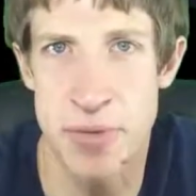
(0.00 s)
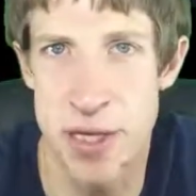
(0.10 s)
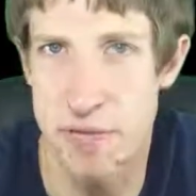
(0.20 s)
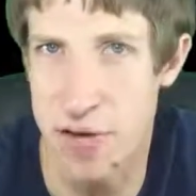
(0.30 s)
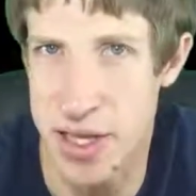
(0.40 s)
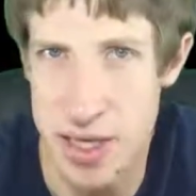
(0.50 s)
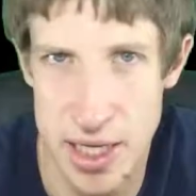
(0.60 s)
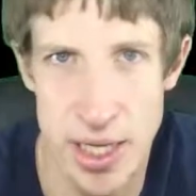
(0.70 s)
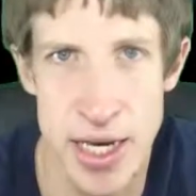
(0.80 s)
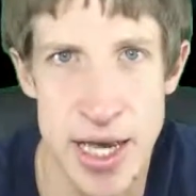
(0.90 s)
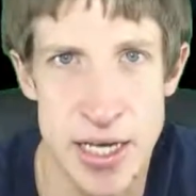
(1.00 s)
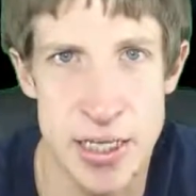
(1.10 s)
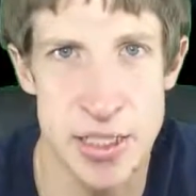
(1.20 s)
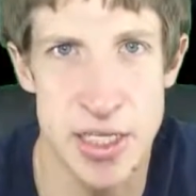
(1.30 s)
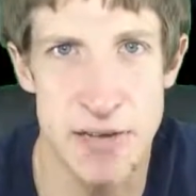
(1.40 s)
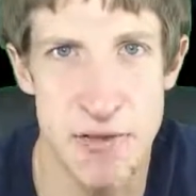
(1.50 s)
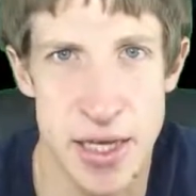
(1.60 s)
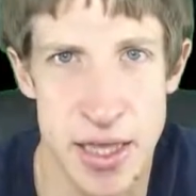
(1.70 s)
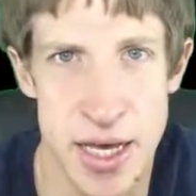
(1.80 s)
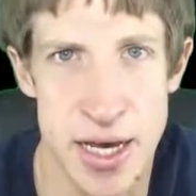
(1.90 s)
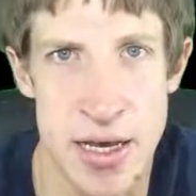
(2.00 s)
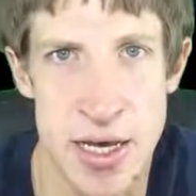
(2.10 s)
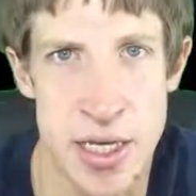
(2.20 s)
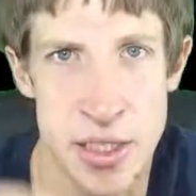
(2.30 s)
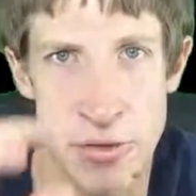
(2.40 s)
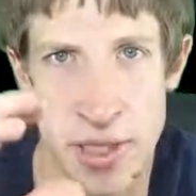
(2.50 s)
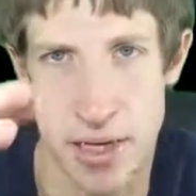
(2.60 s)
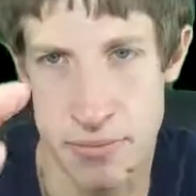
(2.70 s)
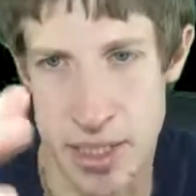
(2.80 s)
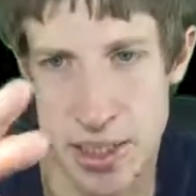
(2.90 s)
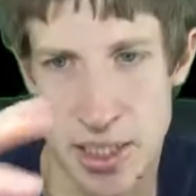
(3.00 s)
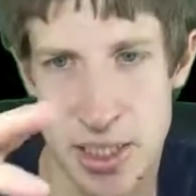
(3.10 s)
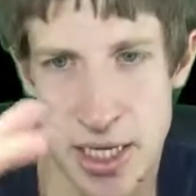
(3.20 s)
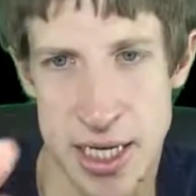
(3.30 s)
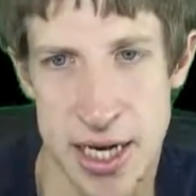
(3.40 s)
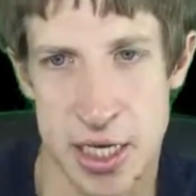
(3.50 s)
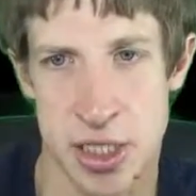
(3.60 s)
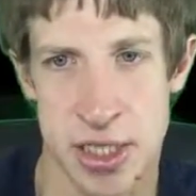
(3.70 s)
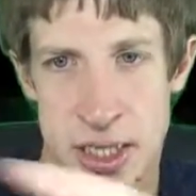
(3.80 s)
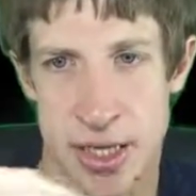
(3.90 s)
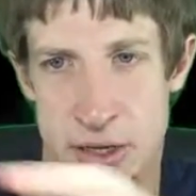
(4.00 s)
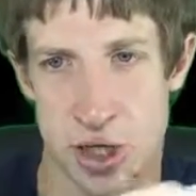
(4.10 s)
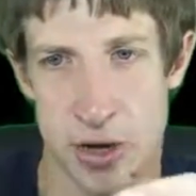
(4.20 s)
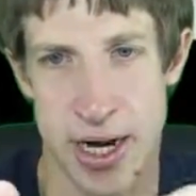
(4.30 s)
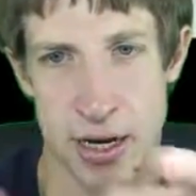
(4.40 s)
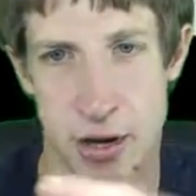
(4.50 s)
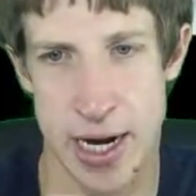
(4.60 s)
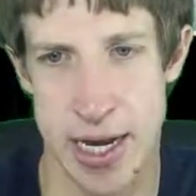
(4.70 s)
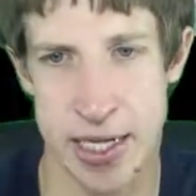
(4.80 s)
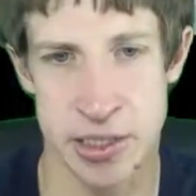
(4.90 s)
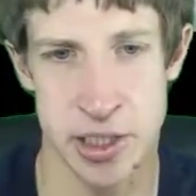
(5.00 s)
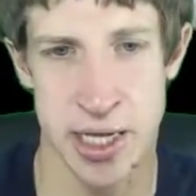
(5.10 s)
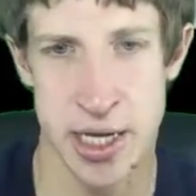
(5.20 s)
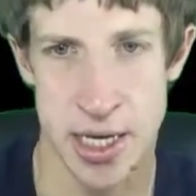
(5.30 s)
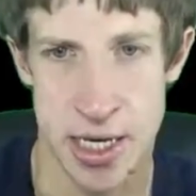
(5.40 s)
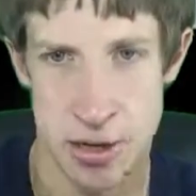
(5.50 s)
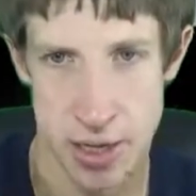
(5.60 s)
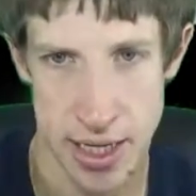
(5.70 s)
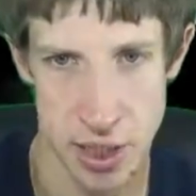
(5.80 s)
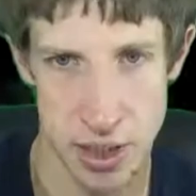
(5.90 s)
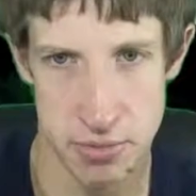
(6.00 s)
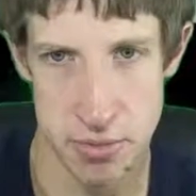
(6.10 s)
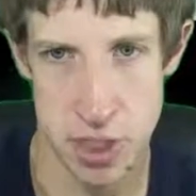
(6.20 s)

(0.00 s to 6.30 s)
built for like the Kinect and stuff like that. So what that means is it can actually like track your hands and you can actually